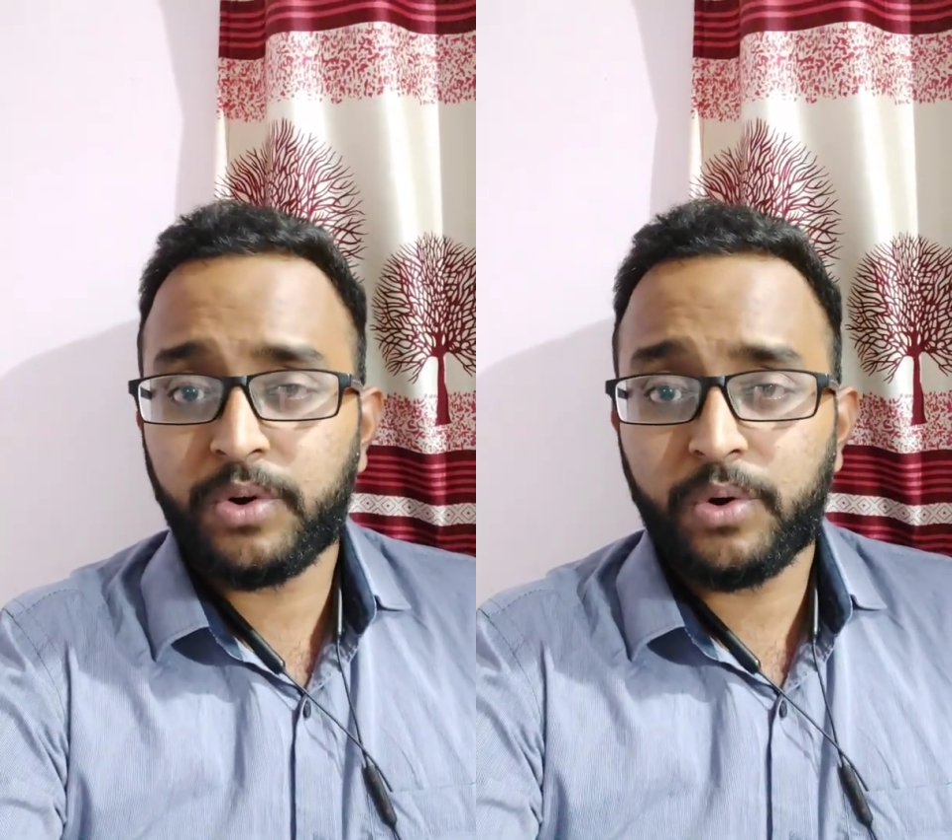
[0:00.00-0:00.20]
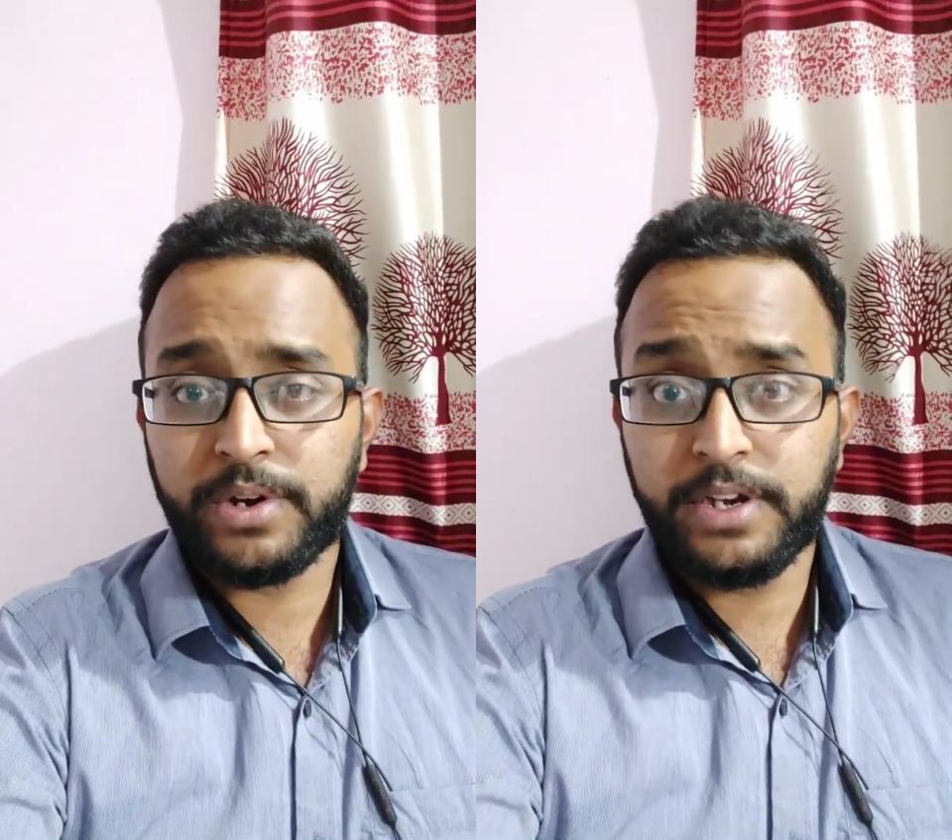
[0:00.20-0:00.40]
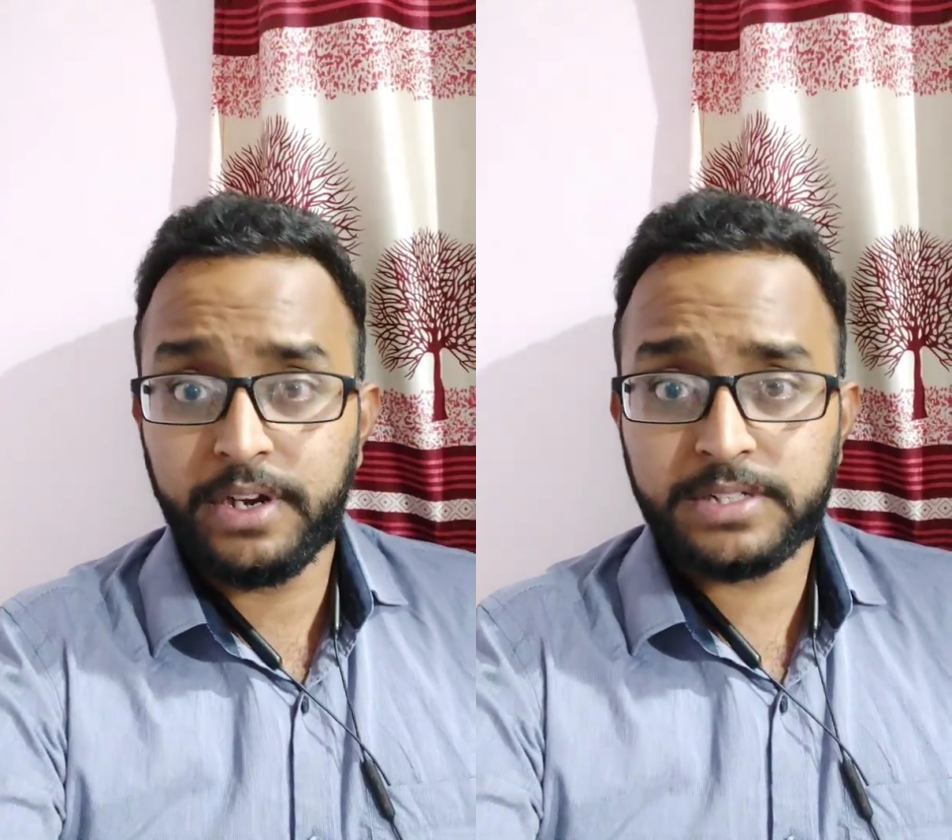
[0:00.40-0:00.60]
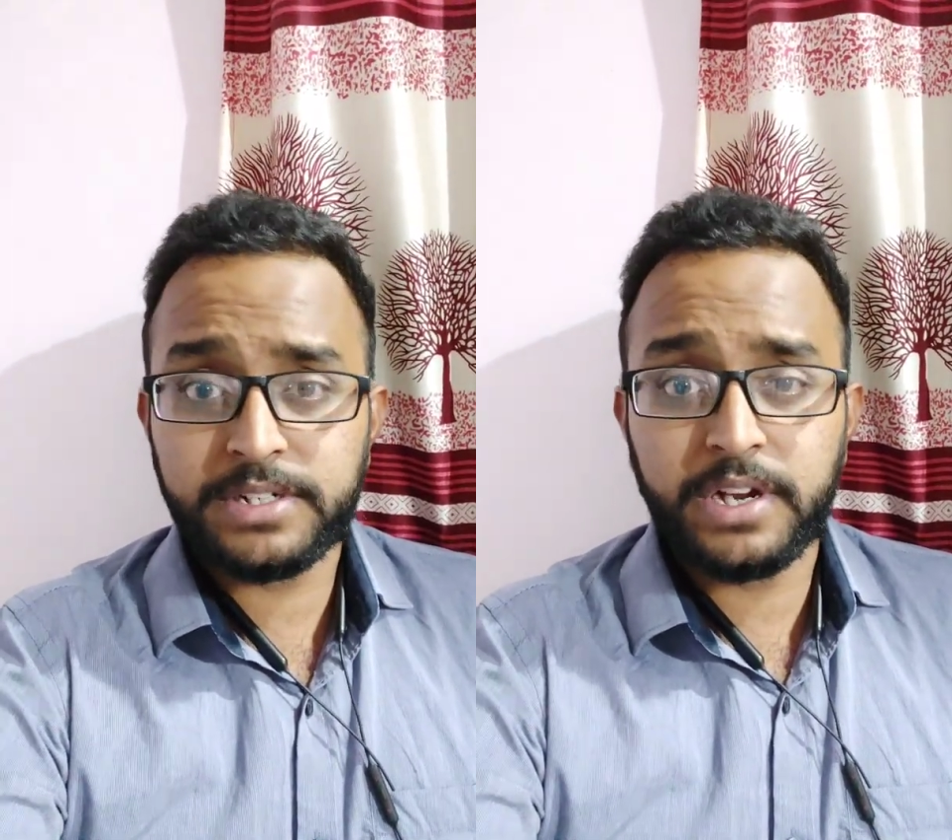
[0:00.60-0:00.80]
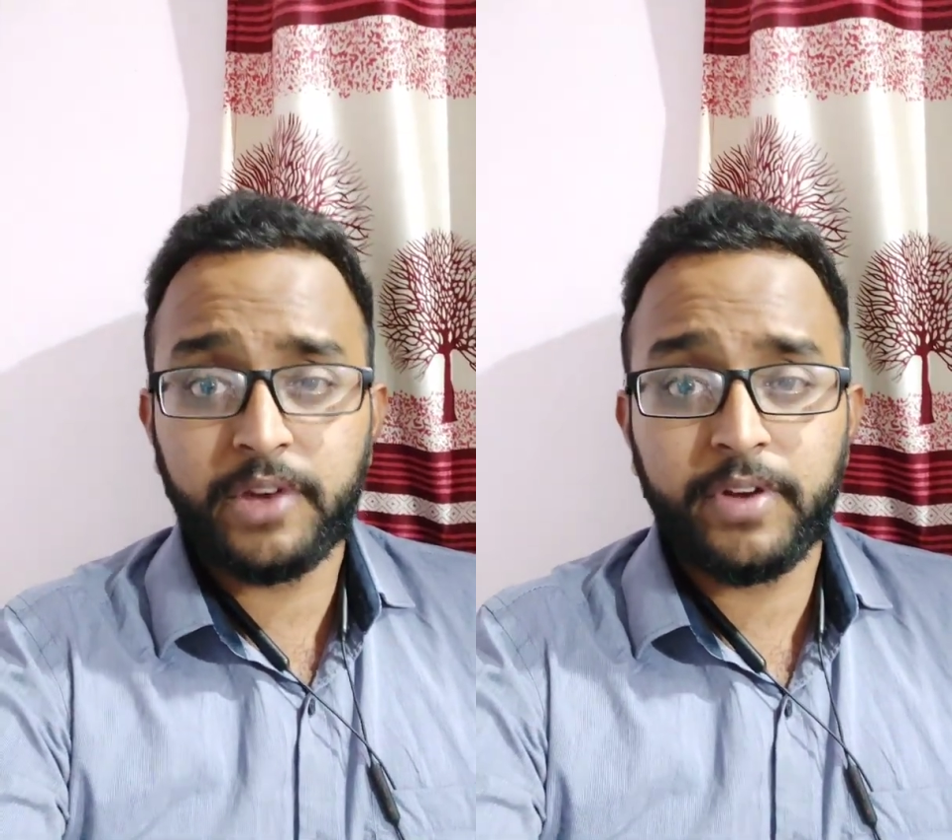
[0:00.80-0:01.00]
on
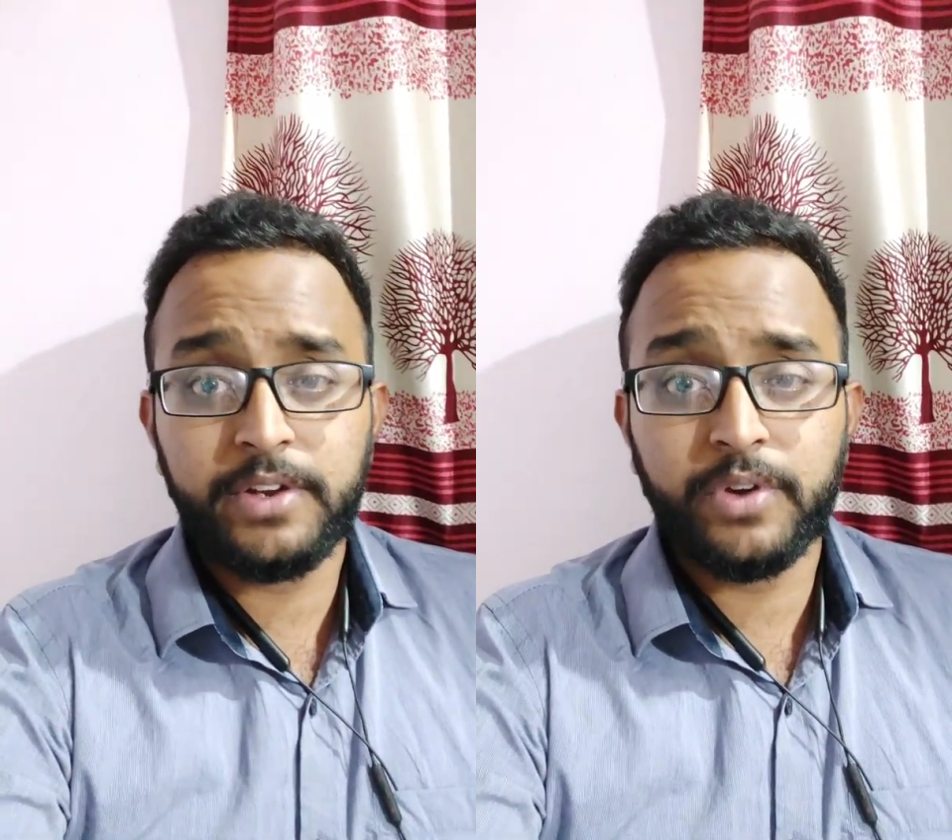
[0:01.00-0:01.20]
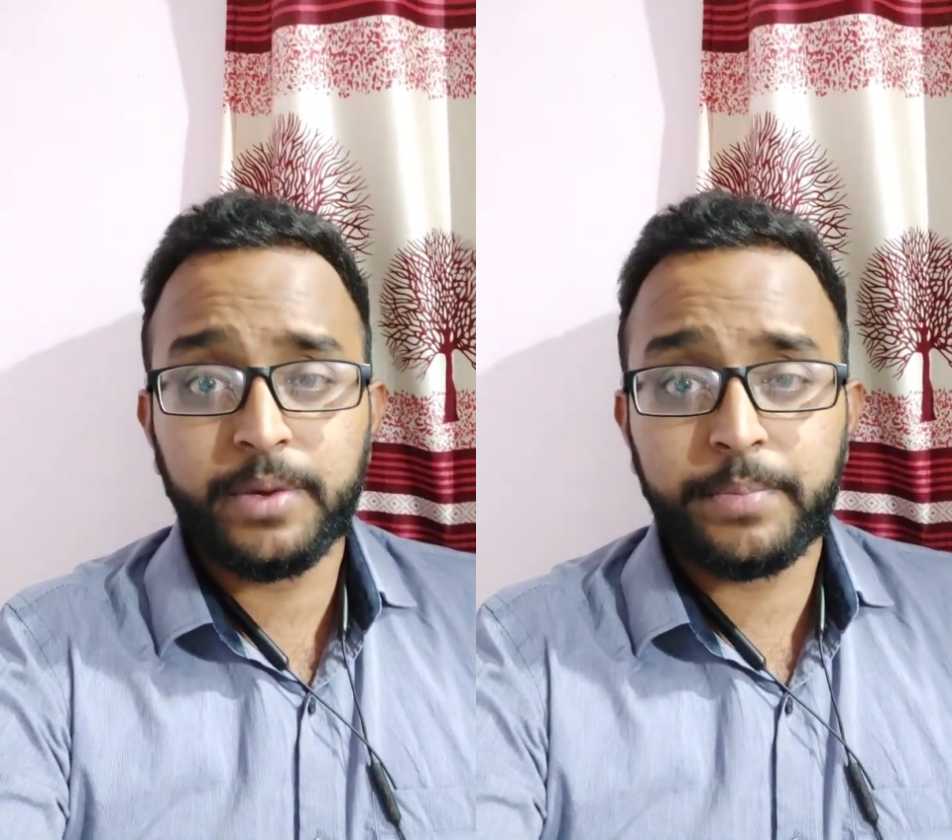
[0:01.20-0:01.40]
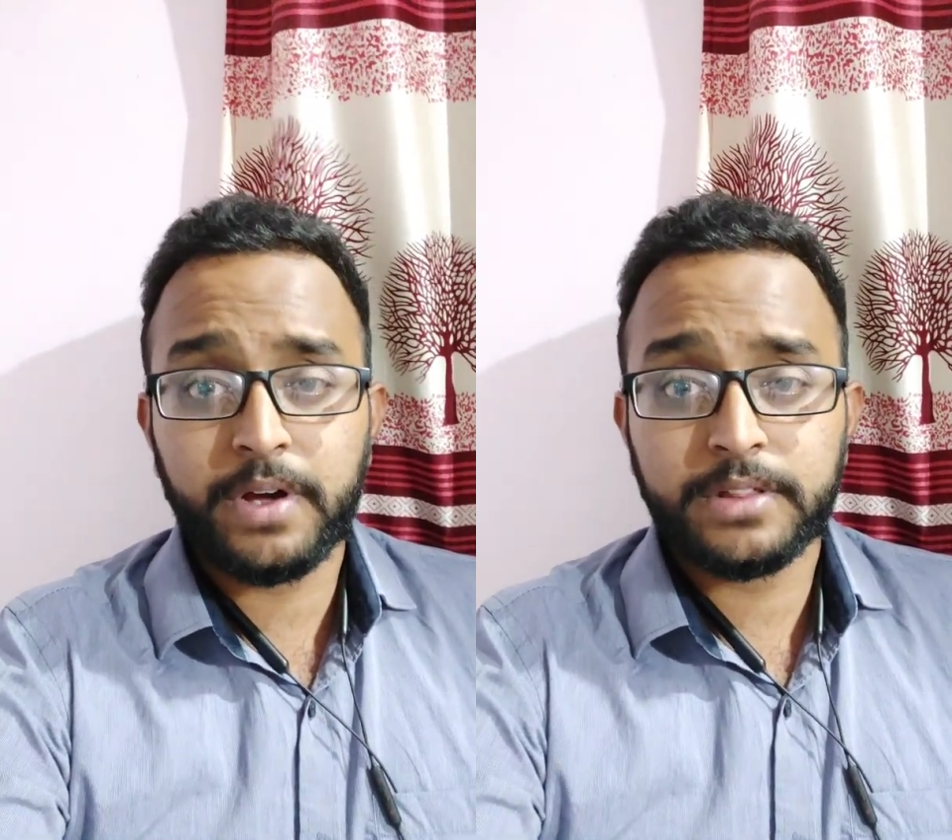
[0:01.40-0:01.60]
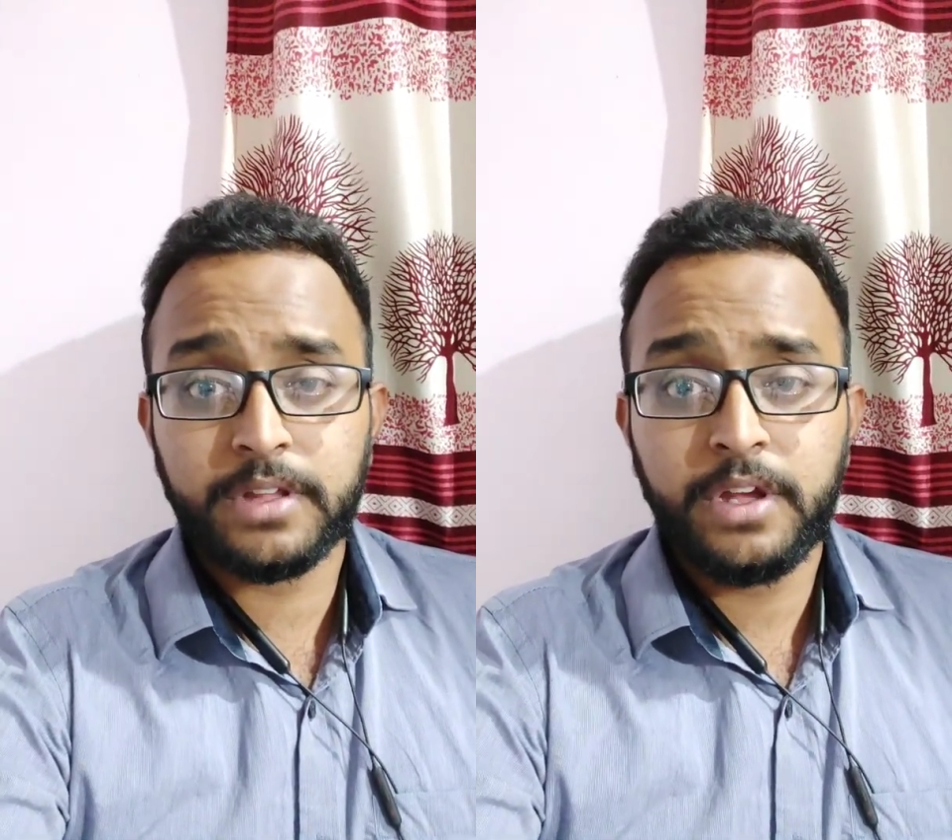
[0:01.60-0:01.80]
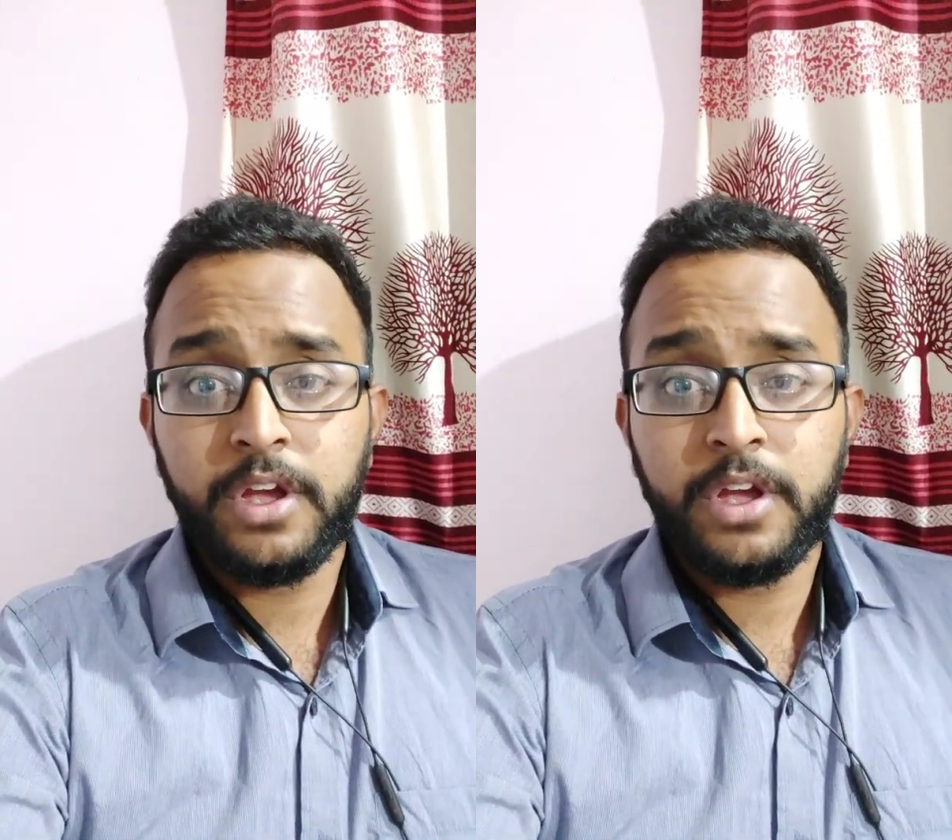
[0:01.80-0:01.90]
industry level UiPath